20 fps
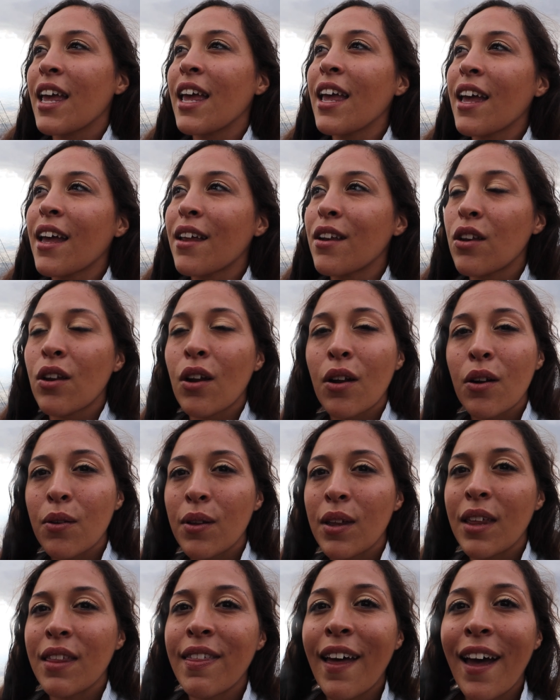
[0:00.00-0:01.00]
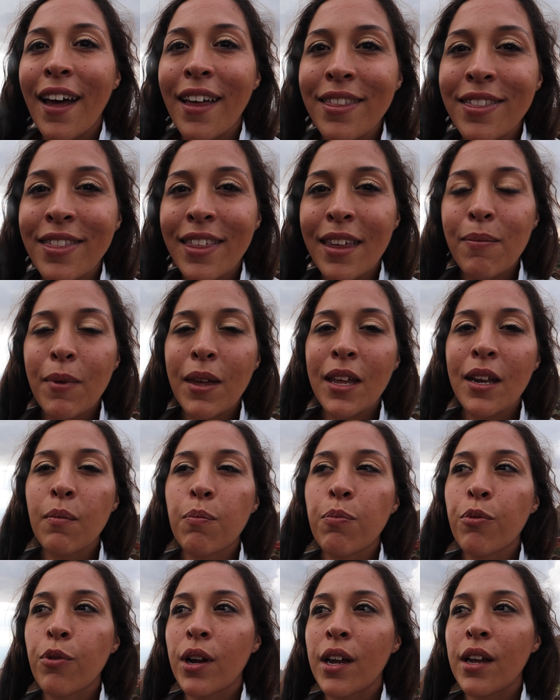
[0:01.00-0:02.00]
And not only that, they made a
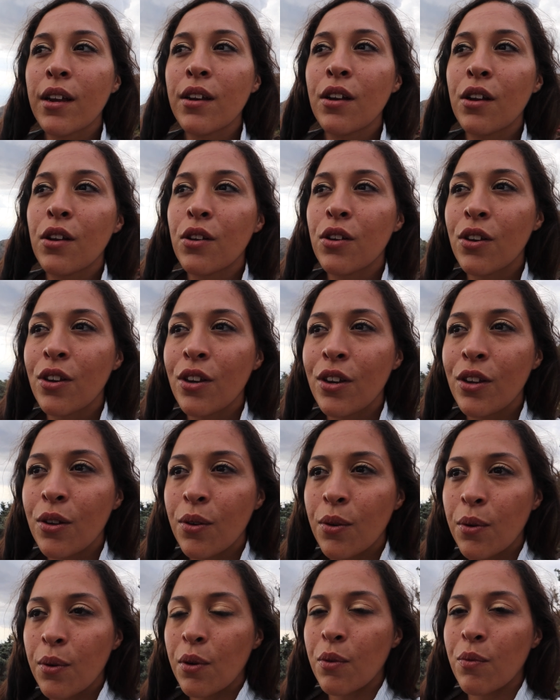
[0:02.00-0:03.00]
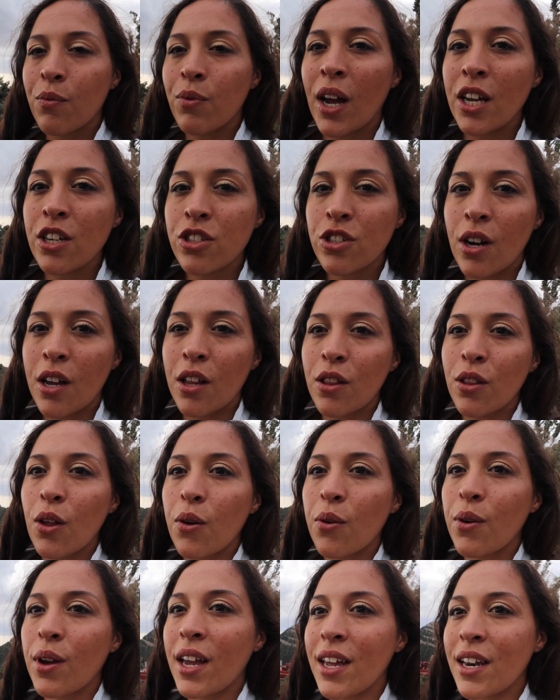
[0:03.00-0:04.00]
brand new restaurant
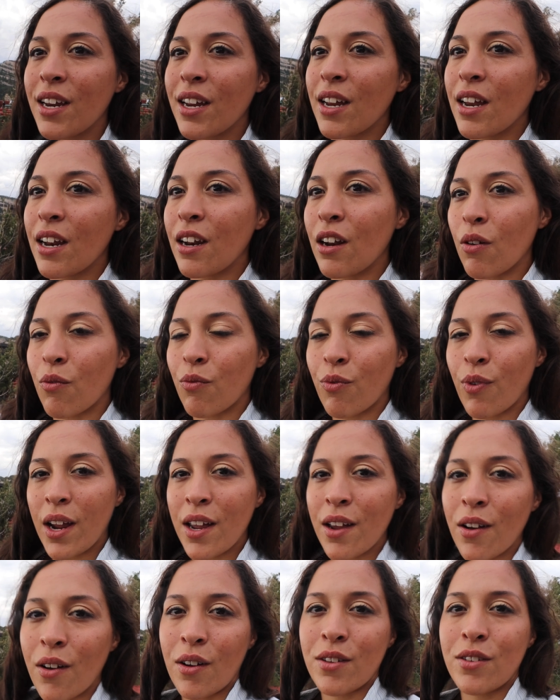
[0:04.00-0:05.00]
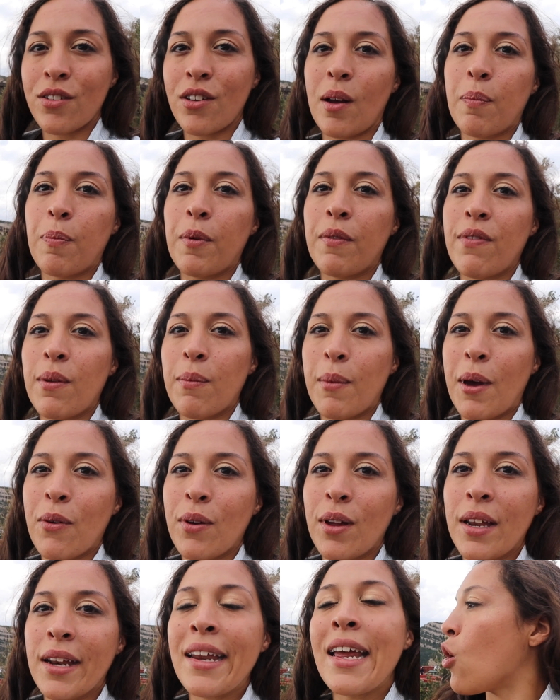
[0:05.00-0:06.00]
located right on top of the
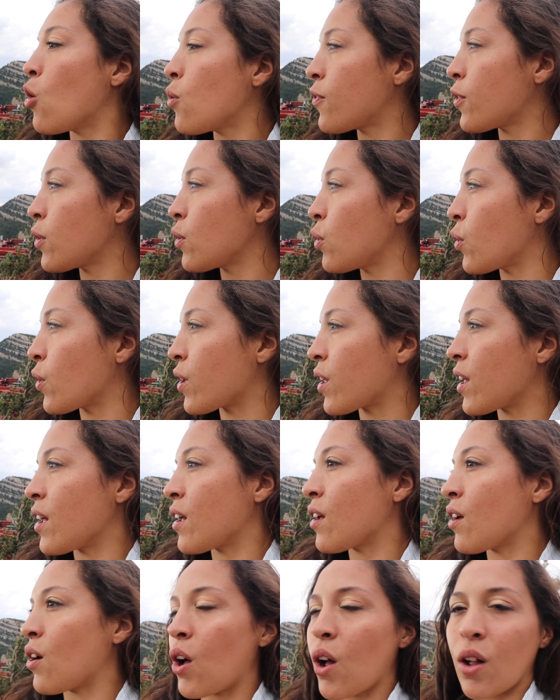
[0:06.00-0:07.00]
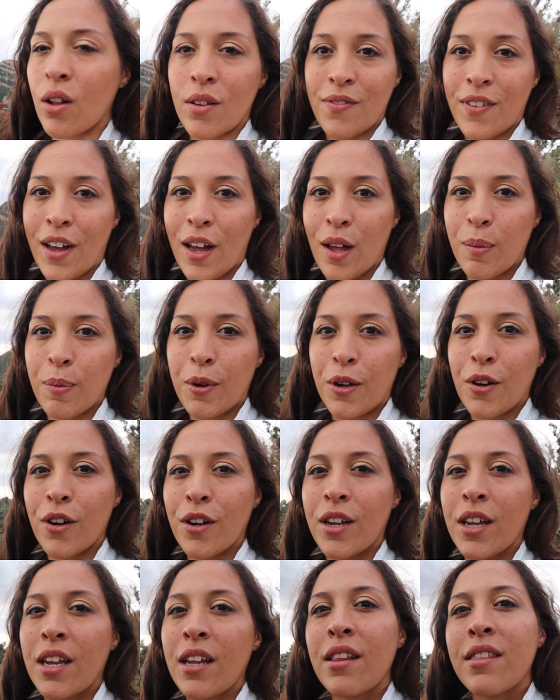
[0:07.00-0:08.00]
mountain overlooking all of
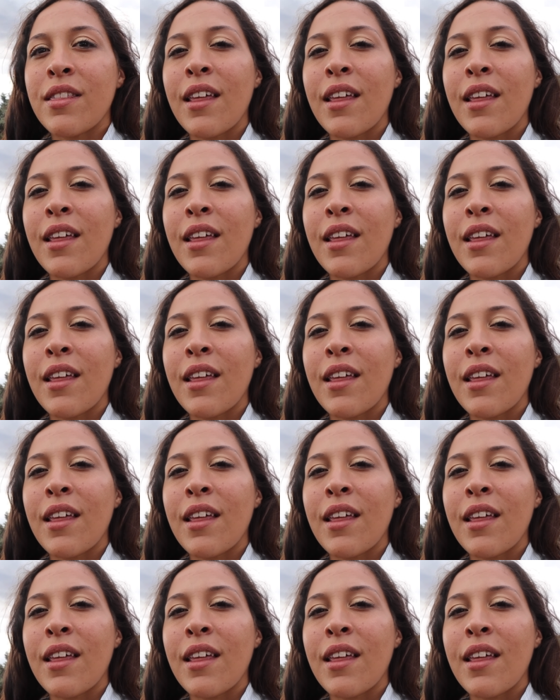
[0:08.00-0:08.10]
Albuquerque.